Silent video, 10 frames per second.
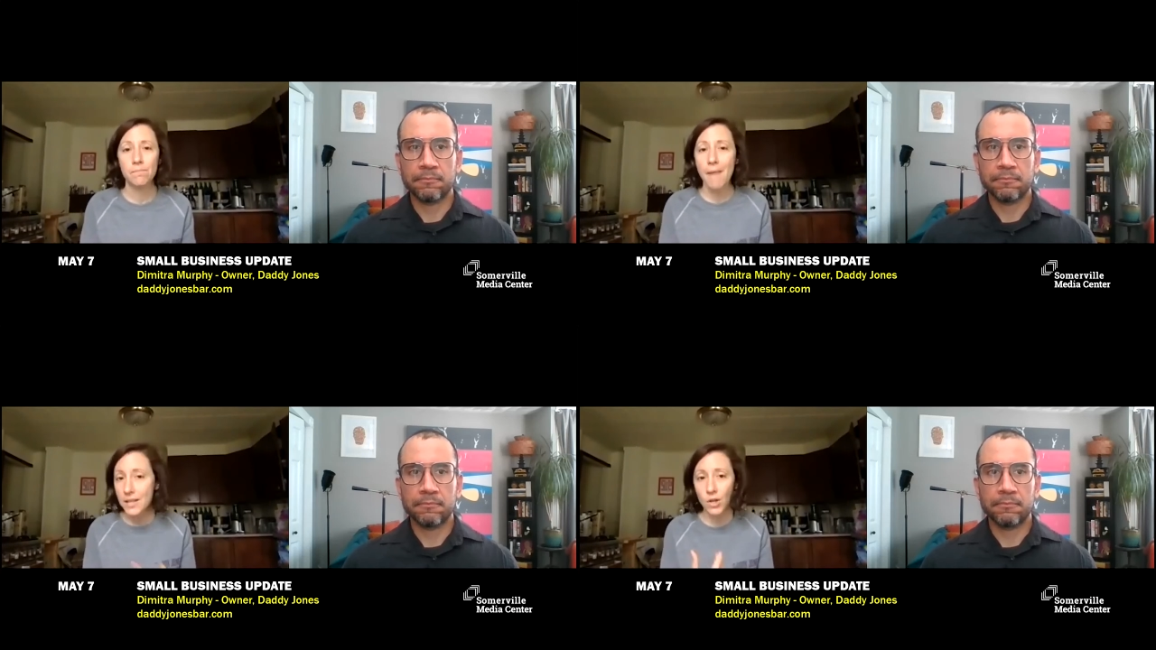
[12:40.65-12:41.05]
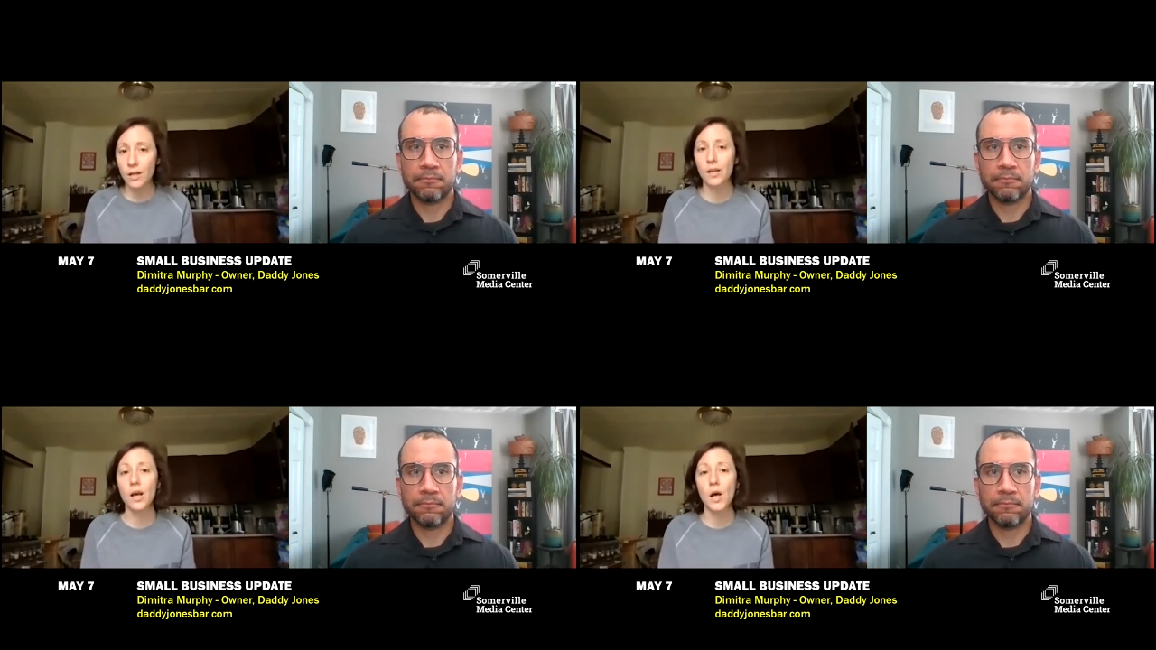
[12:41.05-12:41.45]

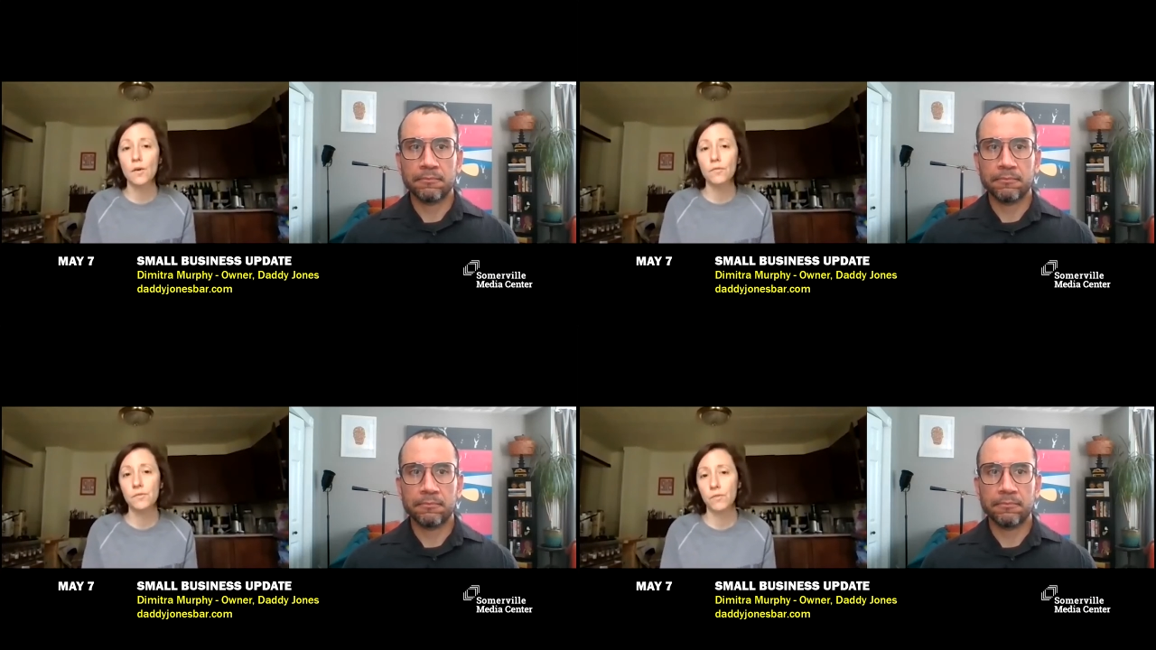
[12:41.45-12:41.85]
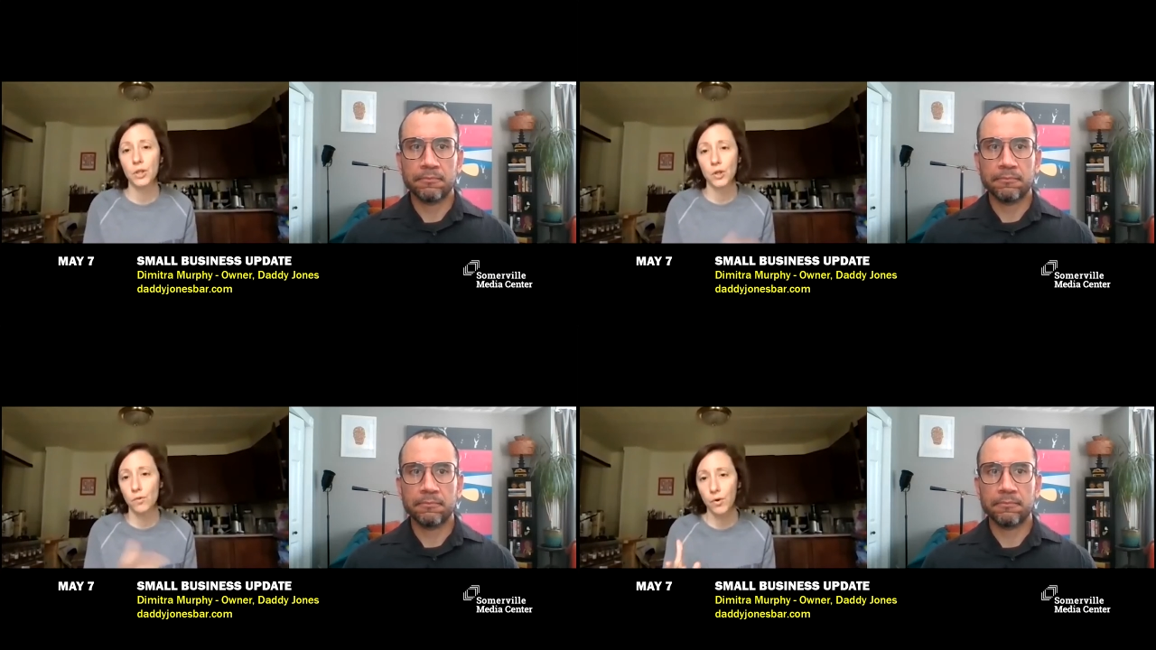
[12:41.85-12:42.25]
Speaker 1: mass.gov for
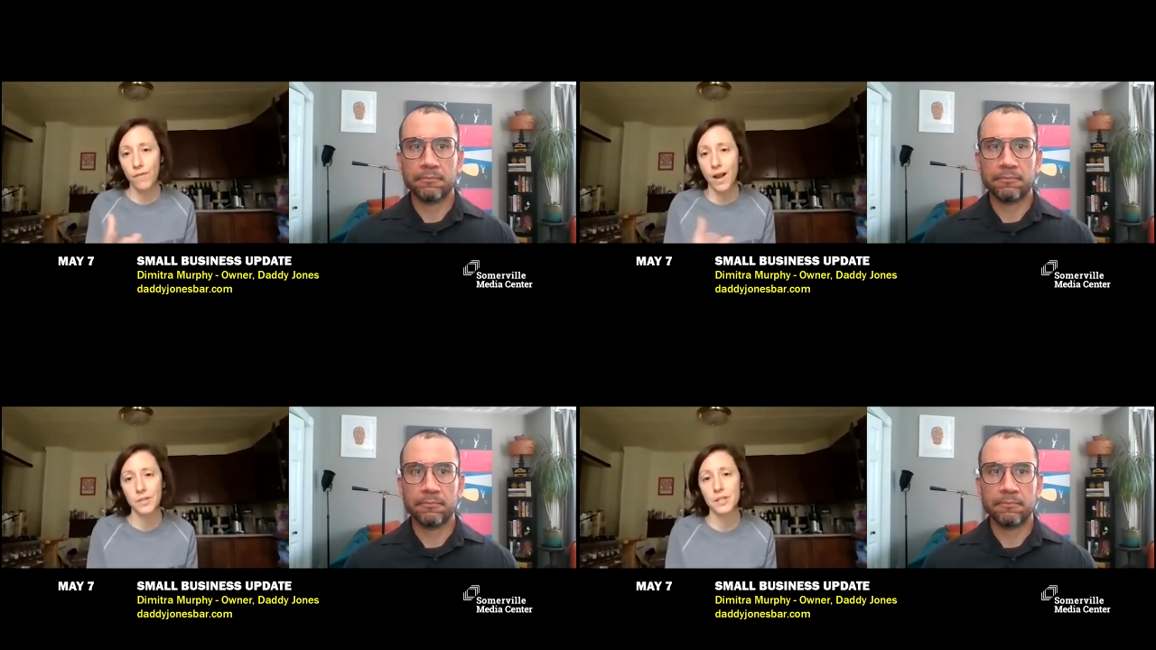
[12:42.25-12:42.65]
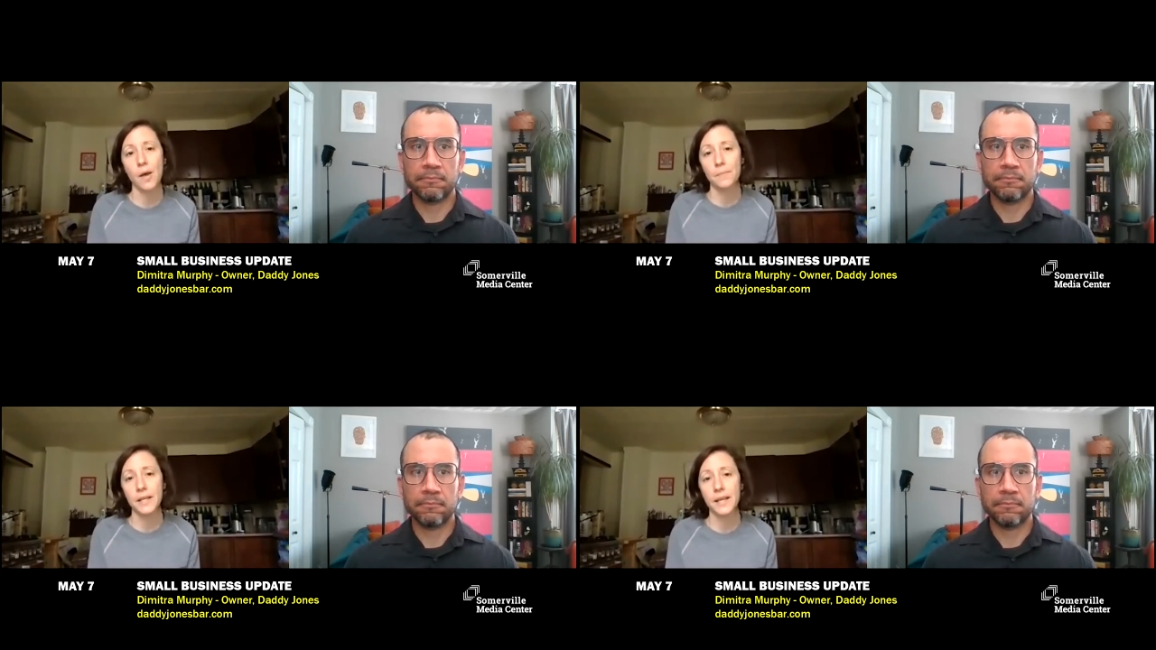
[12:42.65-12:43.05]
the coronavirus
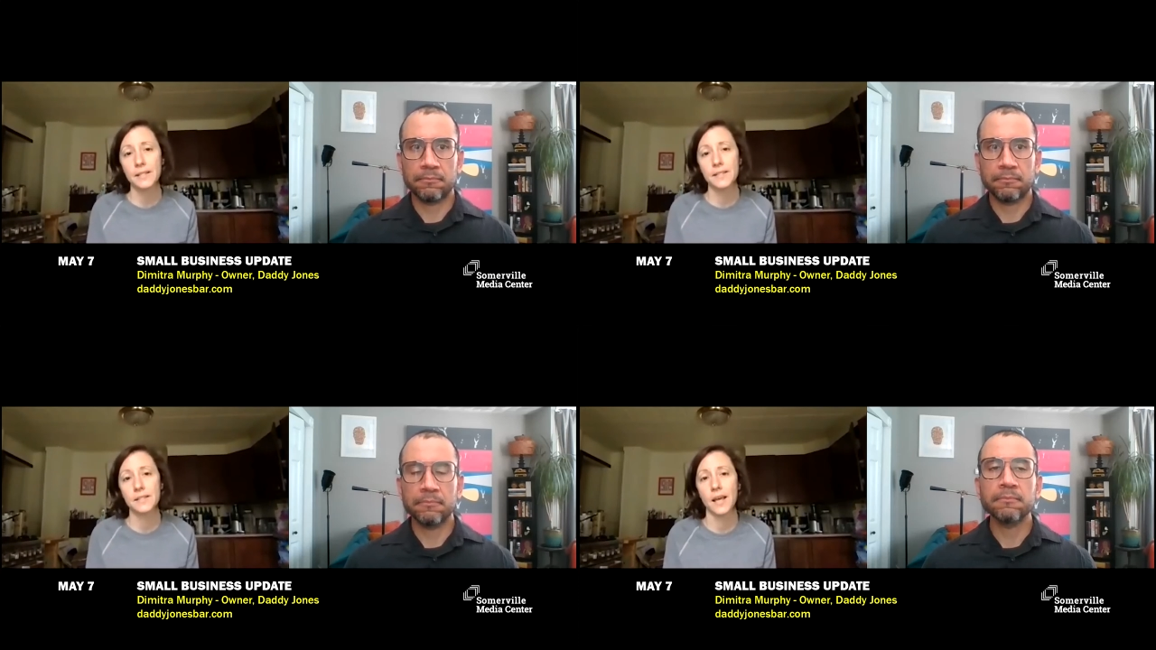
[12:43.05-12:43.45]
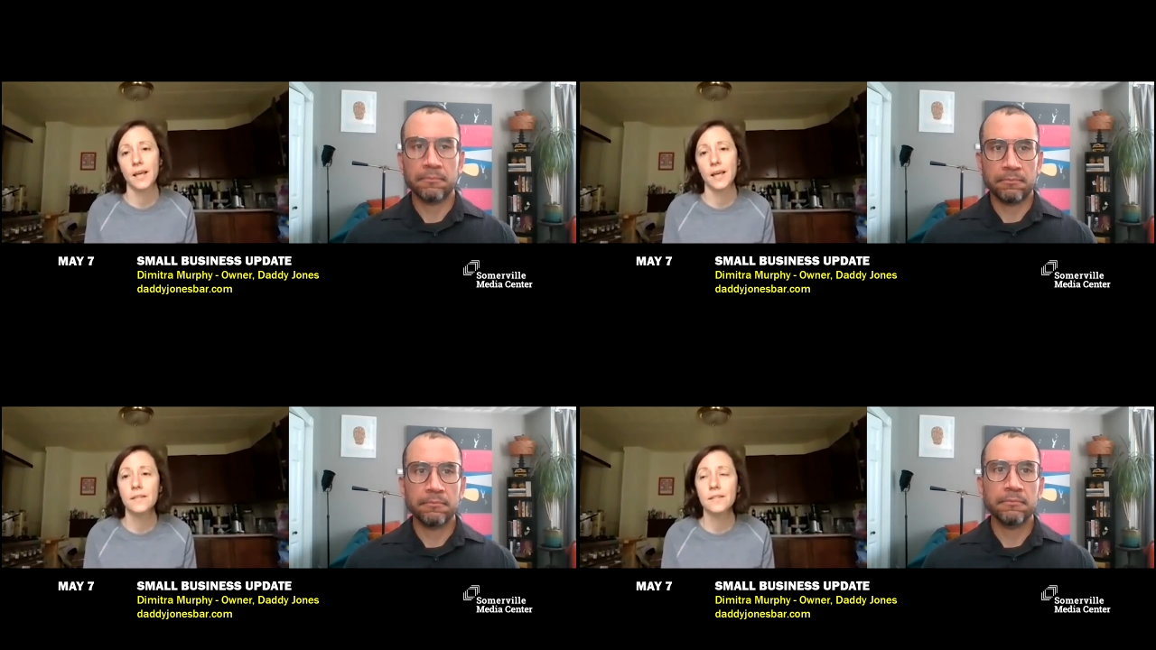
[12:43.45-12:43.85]
updates
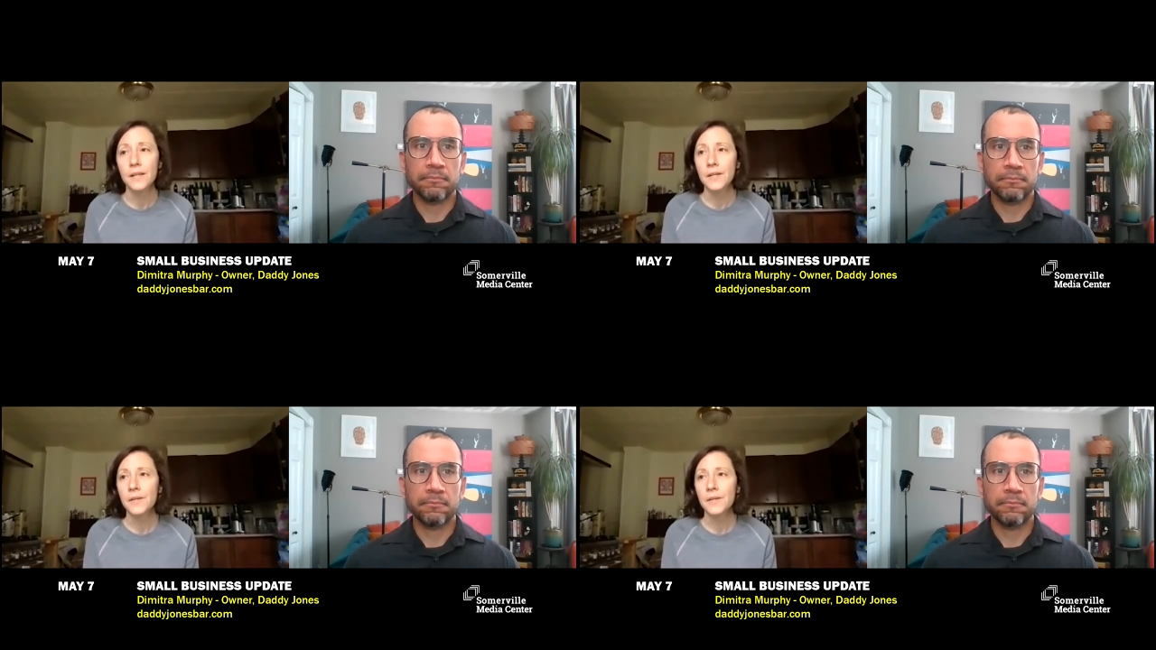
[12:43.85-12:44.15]
and